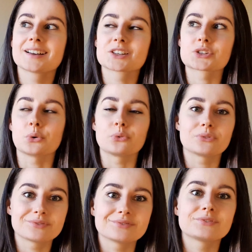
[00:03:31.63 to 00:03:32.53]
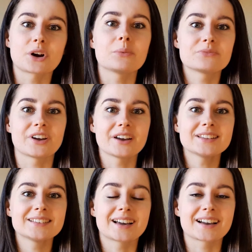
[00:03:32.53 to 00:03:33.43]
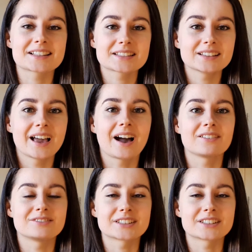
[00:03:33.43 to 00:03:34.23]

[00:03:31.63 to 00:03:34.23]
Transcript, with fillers: So from then I still have